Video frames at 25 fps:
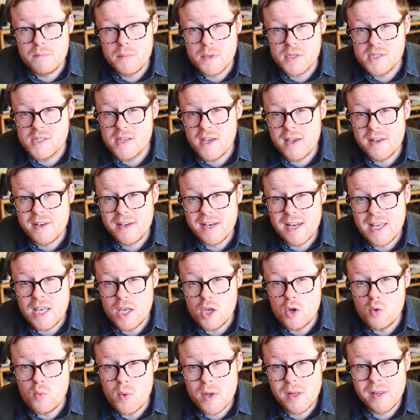but certainly
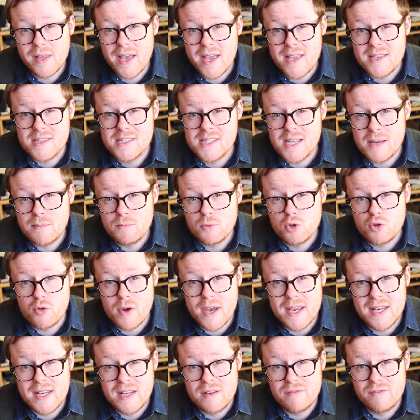you will get some
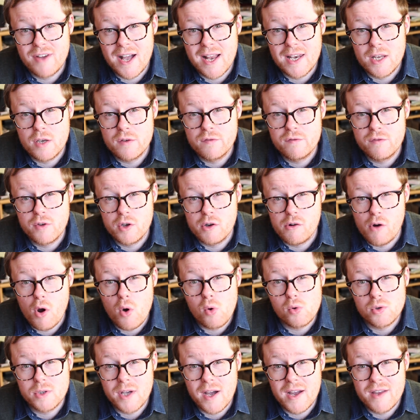trade-in value for your
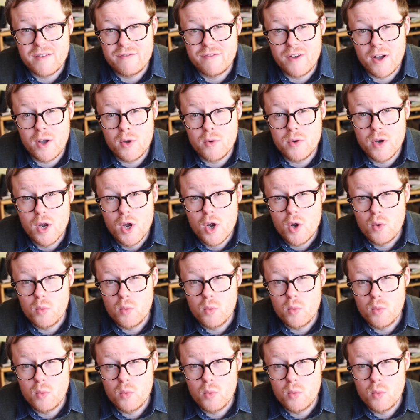old iPhone,